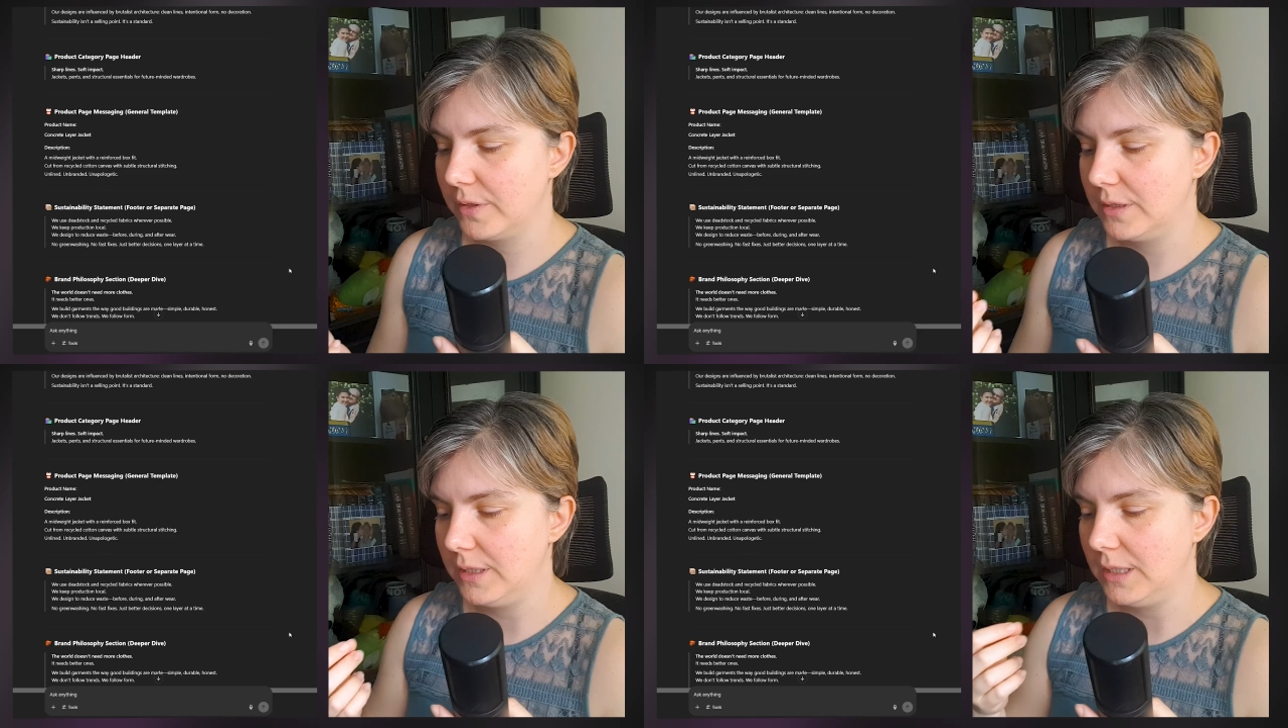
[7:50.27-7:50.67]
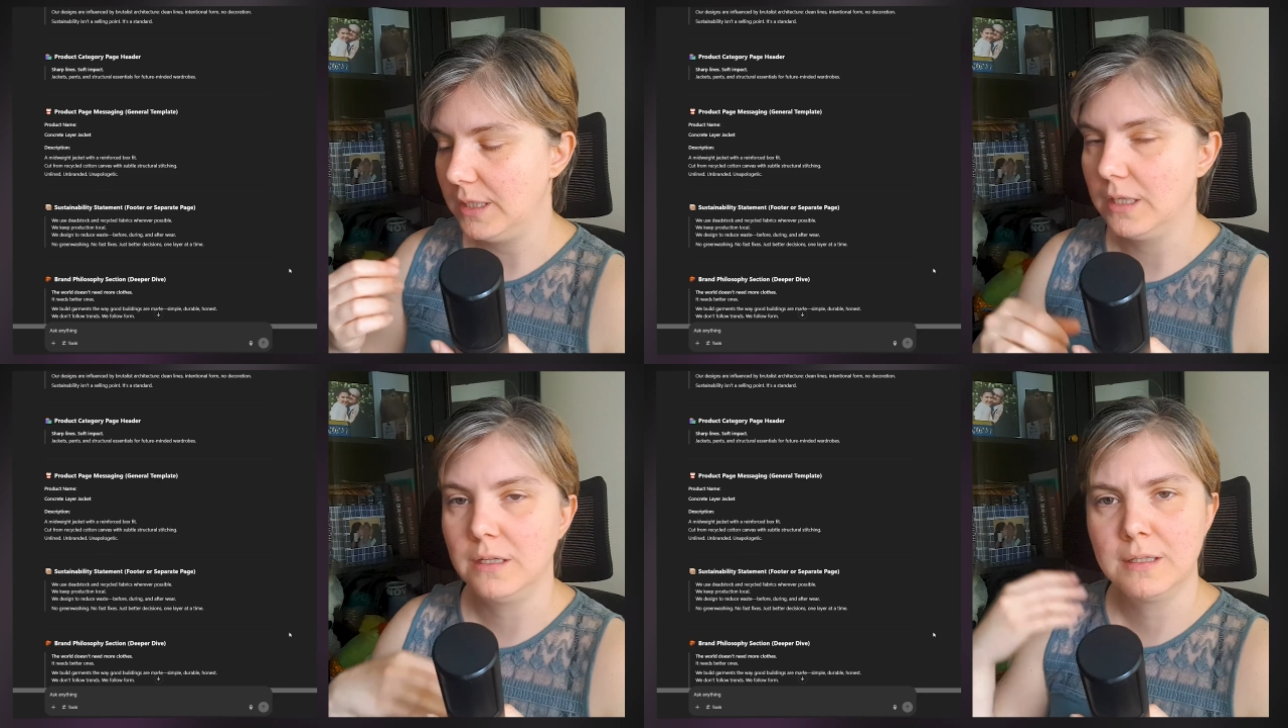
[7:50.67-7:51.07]

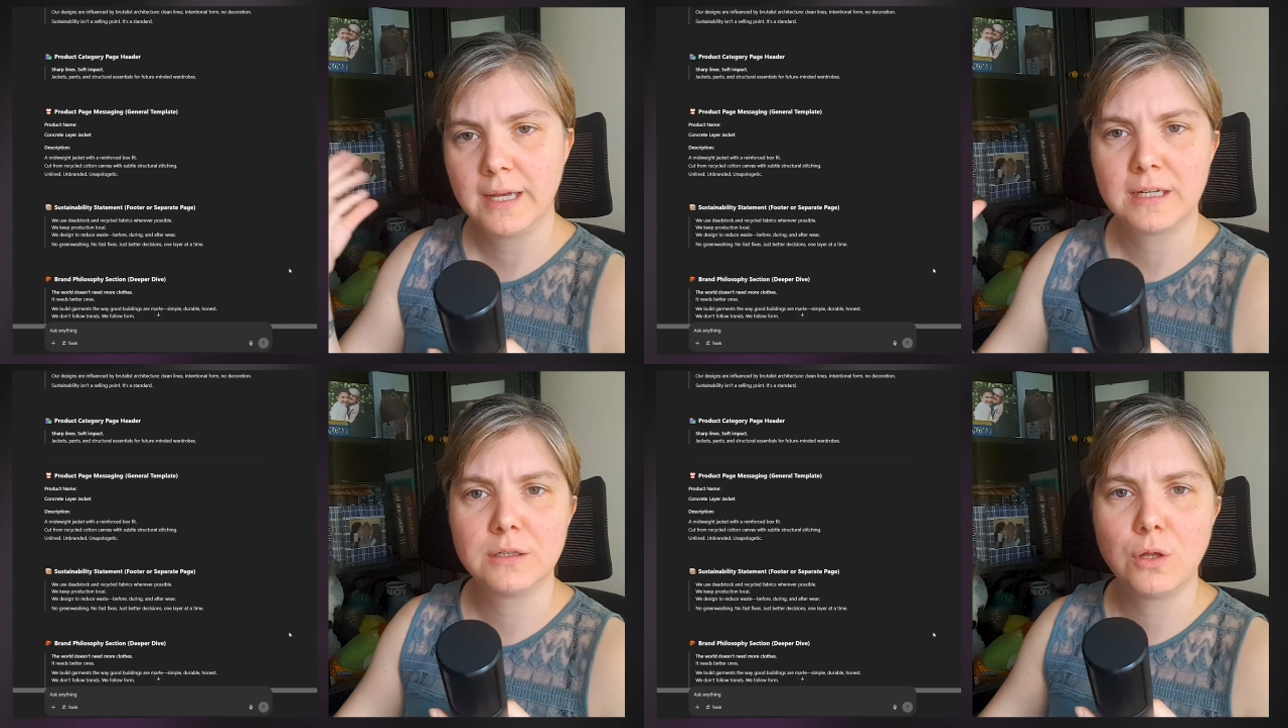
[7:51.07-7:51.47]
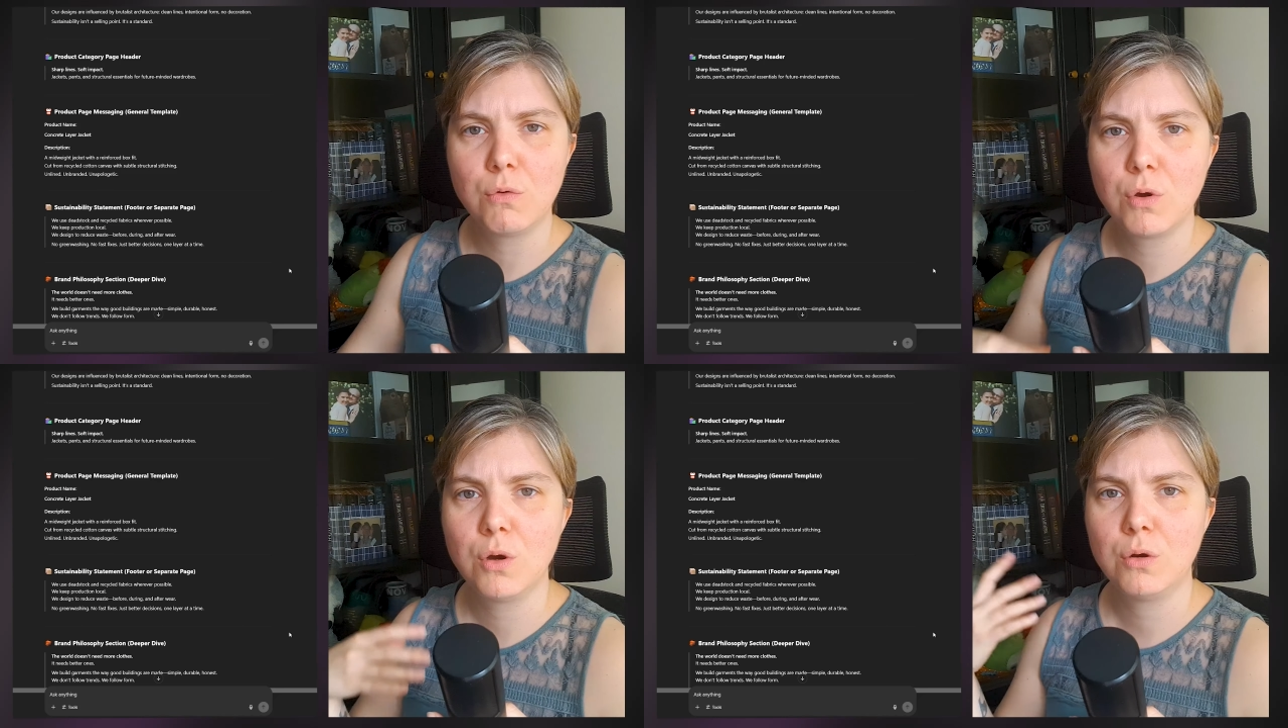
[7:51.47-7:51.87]
the like
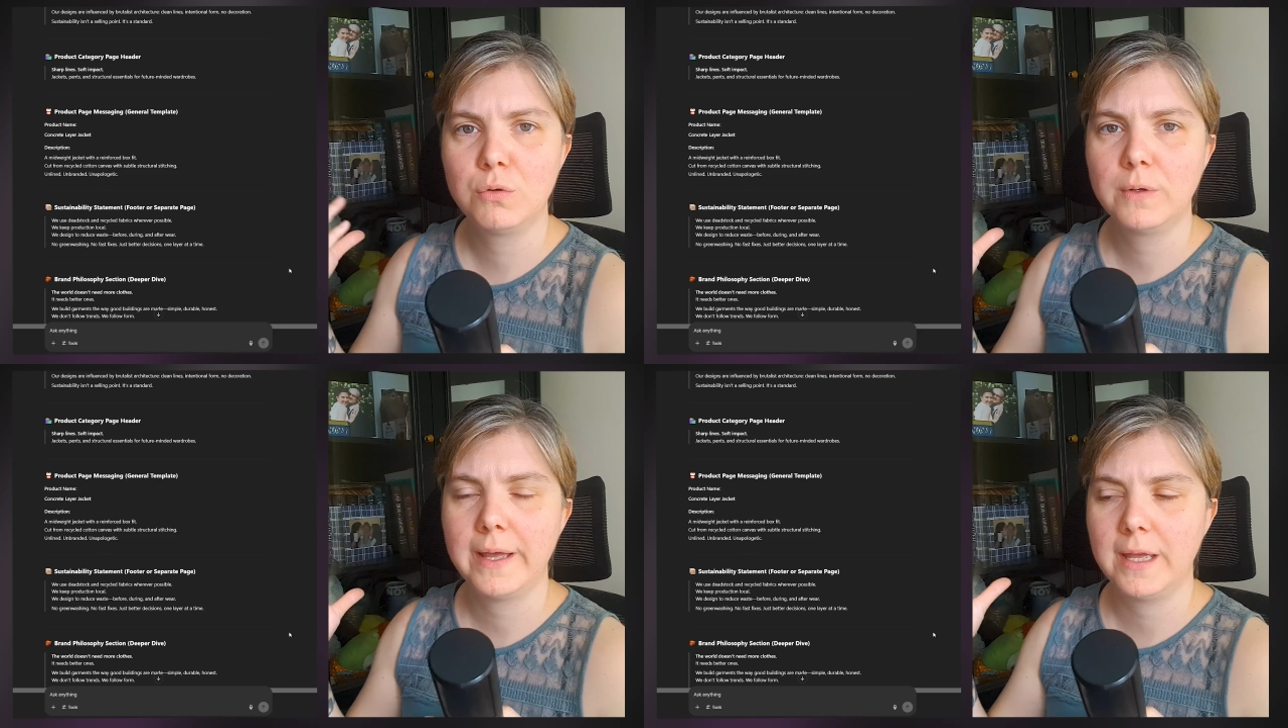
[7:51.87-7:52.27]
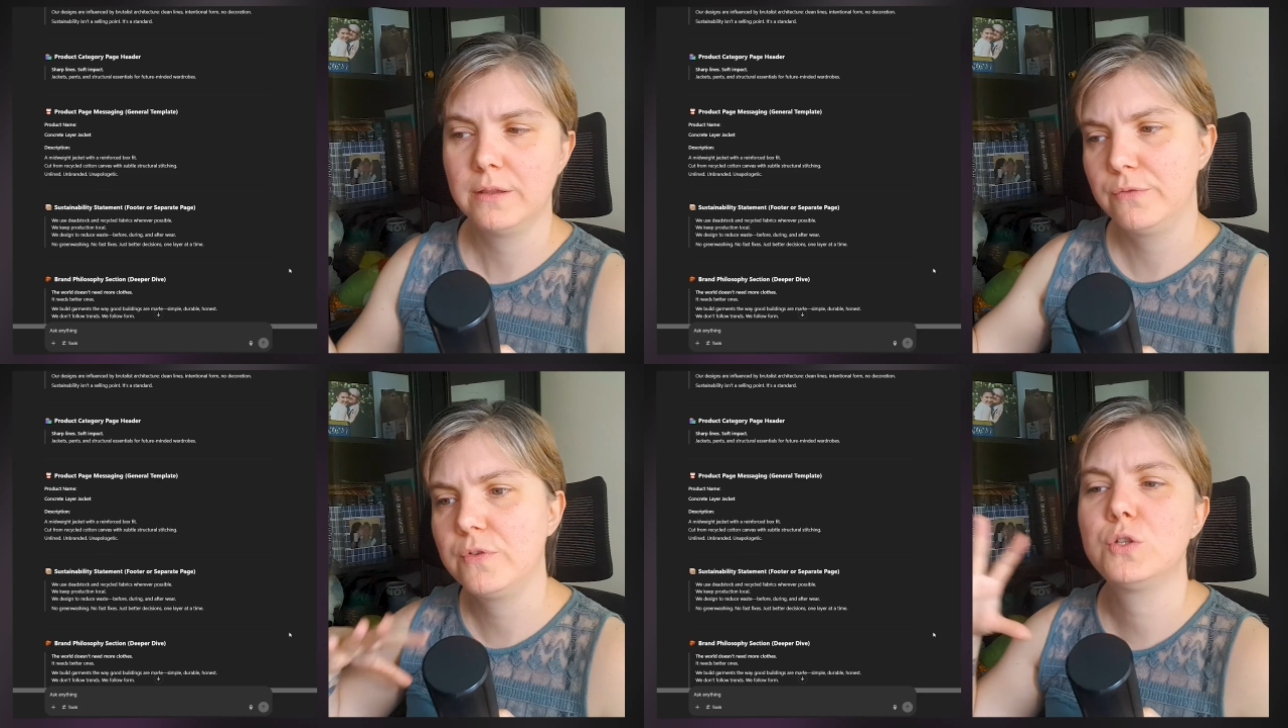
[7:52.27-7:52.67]
logo
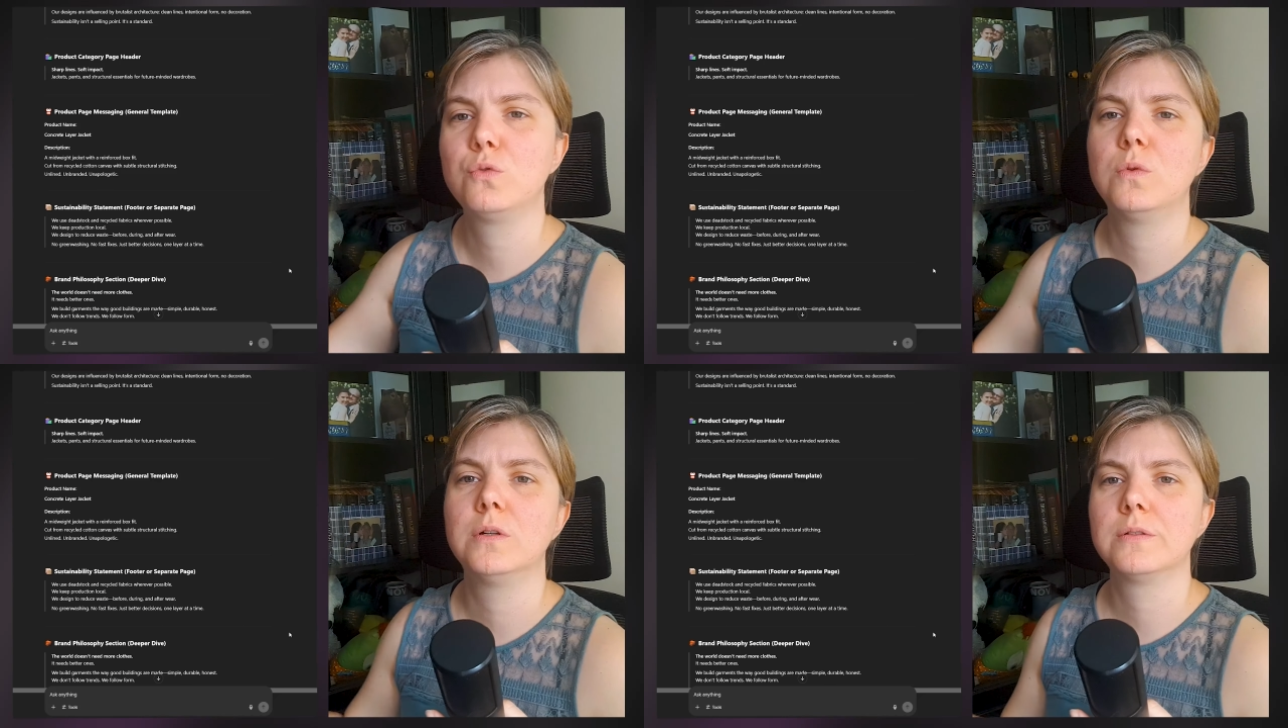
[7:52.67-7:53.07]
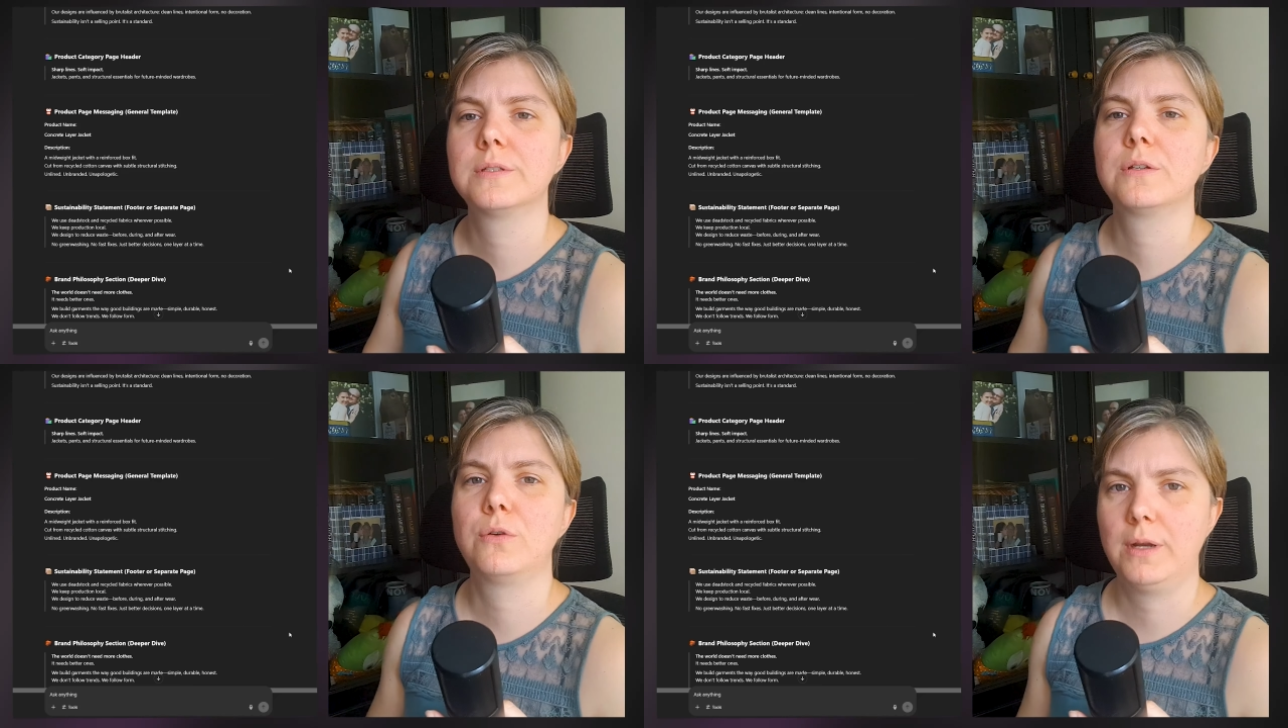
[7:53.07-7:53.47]
and
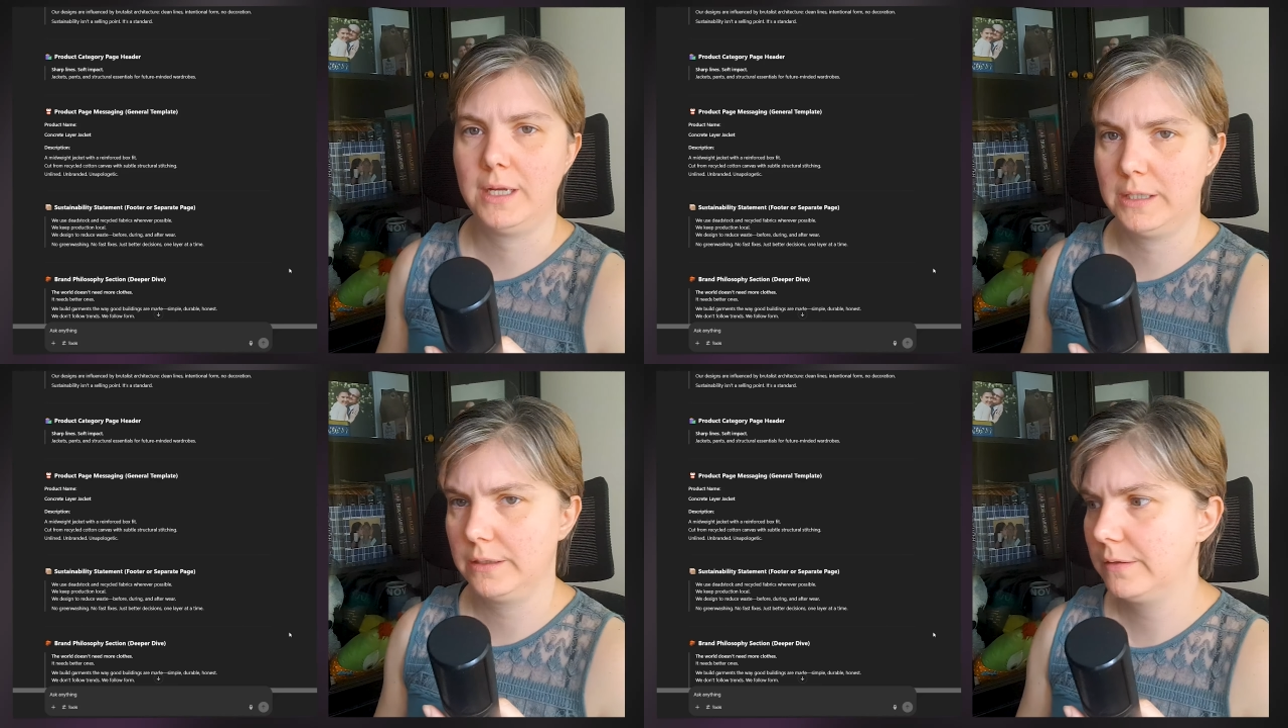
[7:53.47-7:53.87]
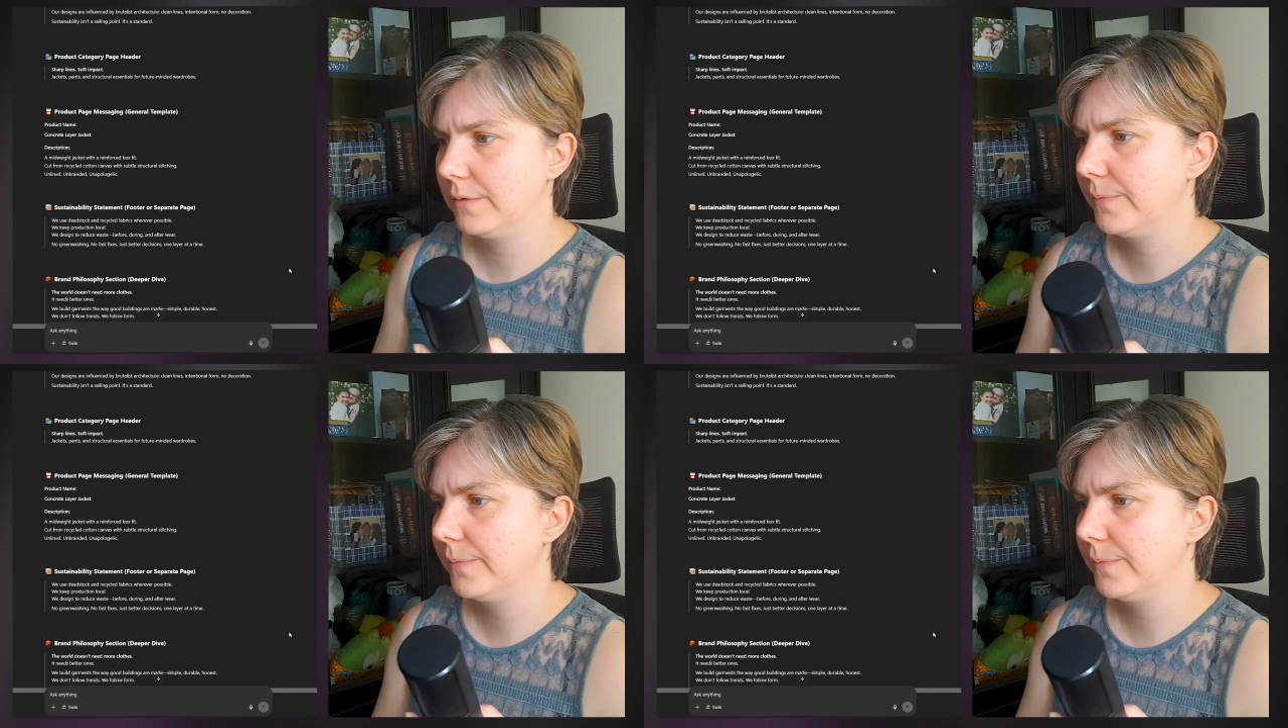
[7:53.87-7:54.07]
visuals created.